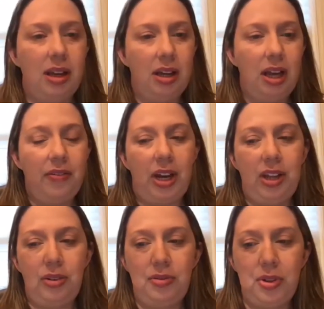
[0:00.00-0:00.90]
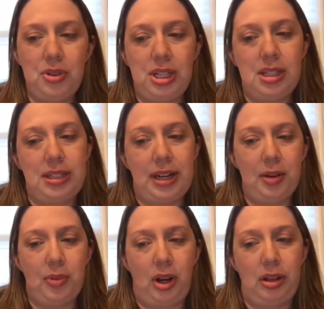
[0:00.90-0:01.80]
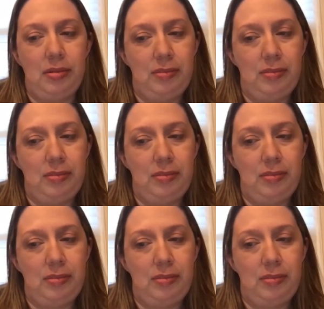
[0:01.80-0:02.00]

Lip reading: Have either of you done study abroad?